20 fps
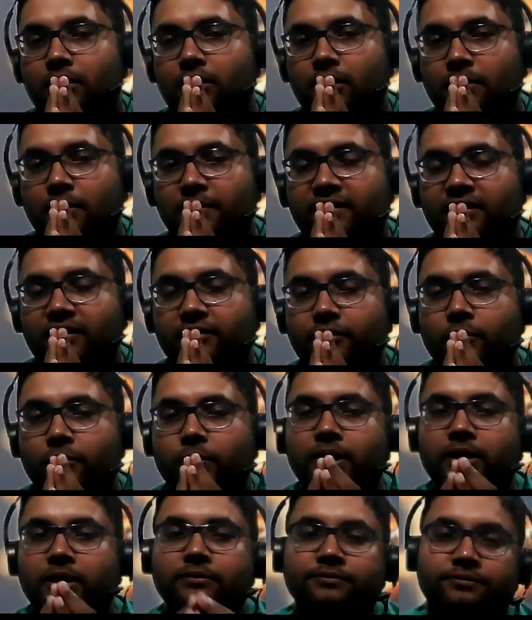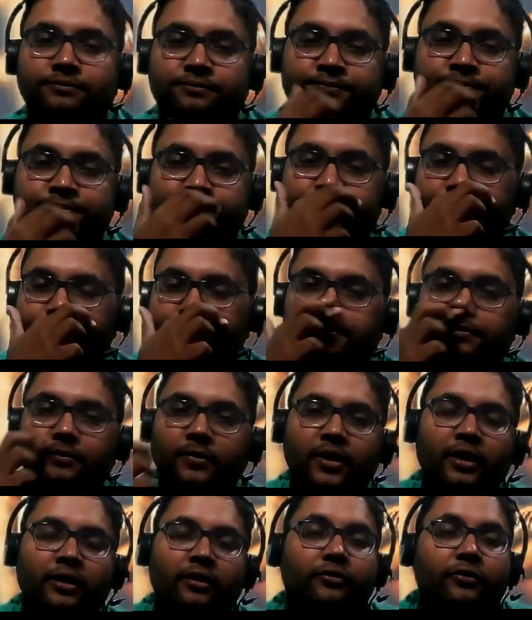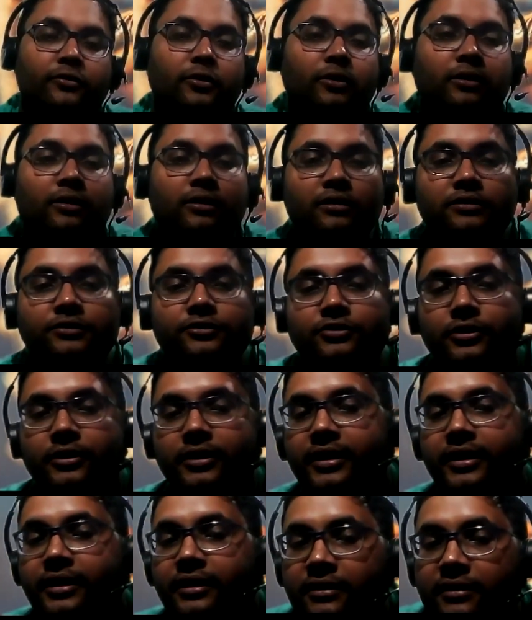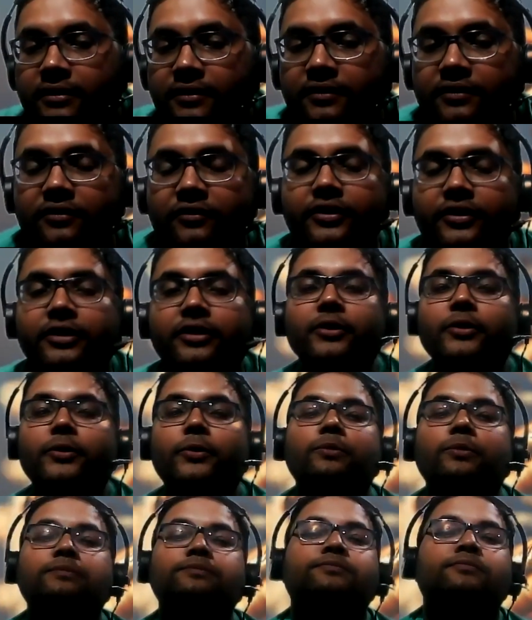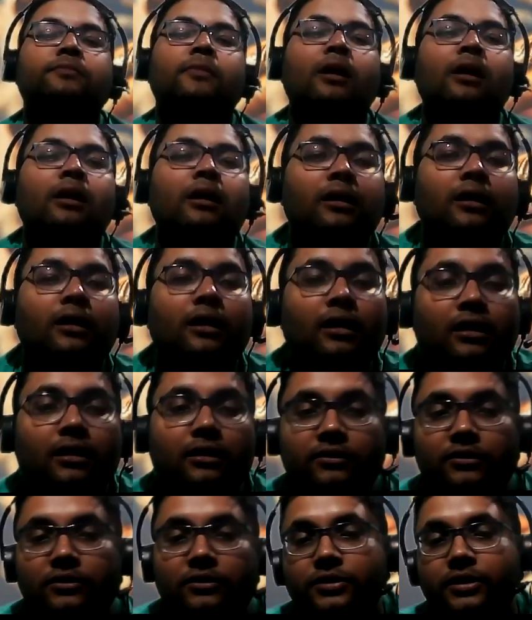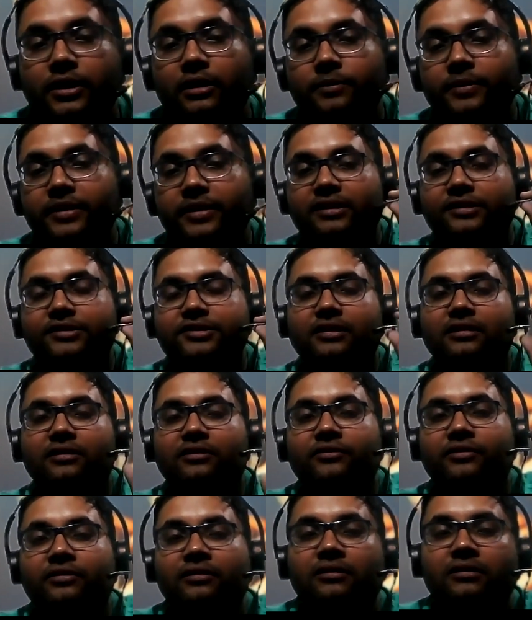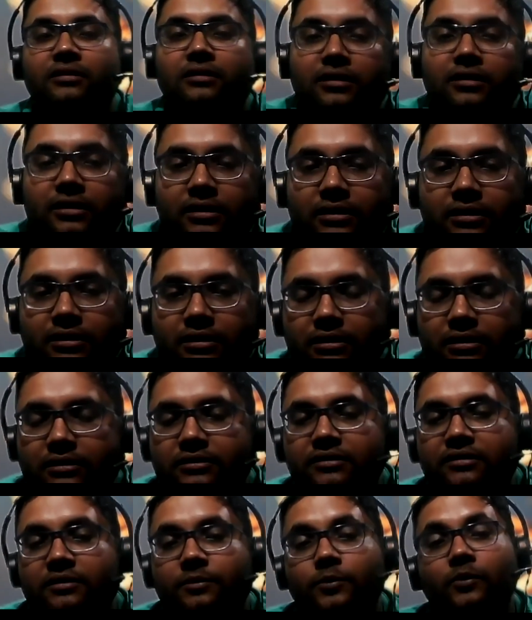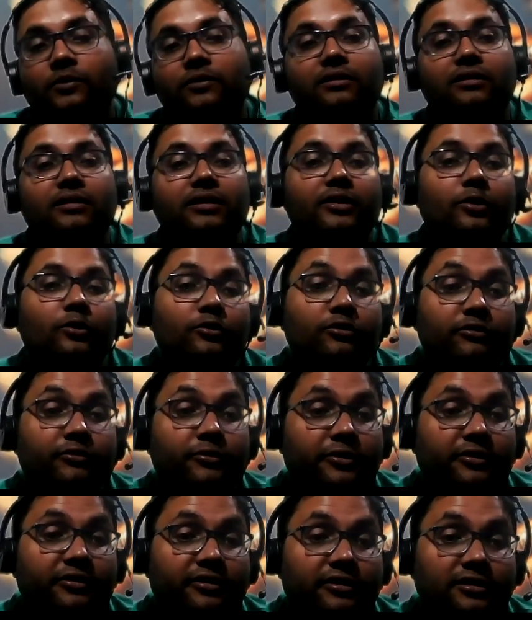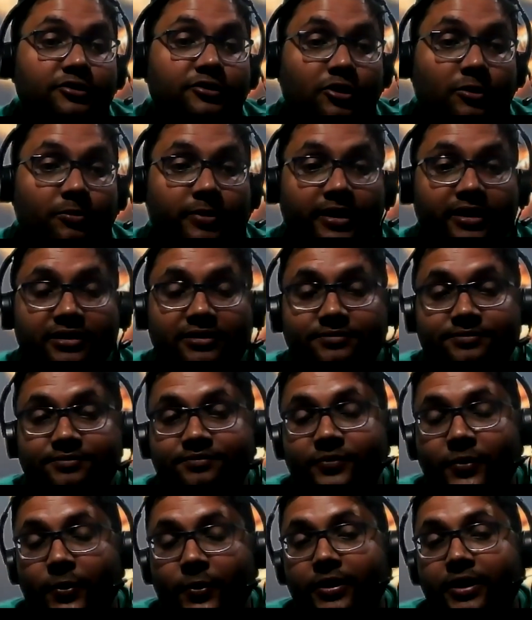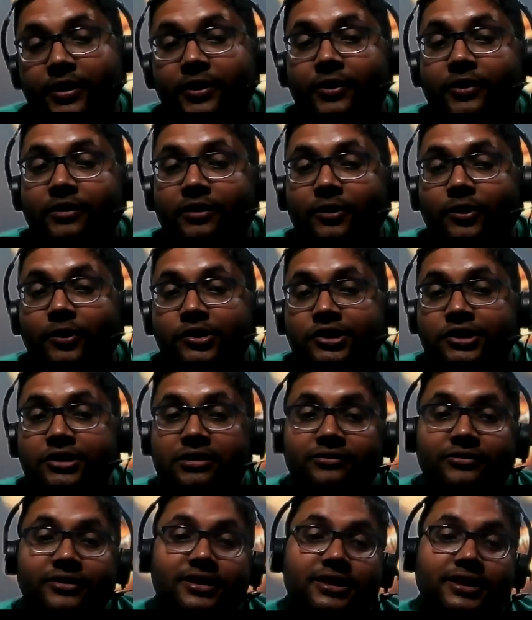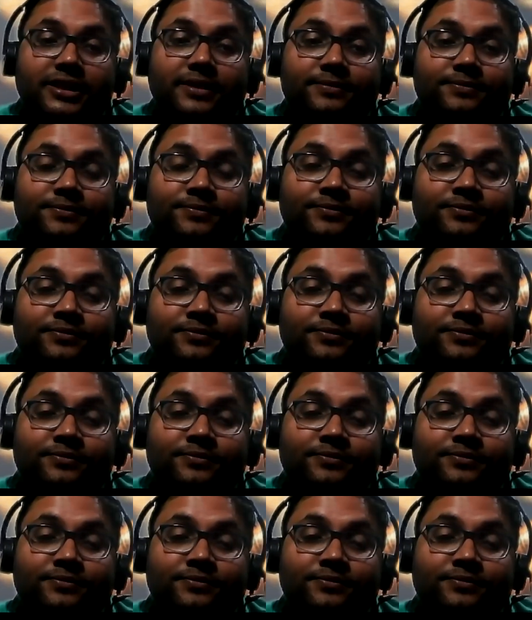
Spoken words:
Namaste everyone. Thank you for joining in this video. So today I'll be touching a supposedly controversial topic, okay, on longevity.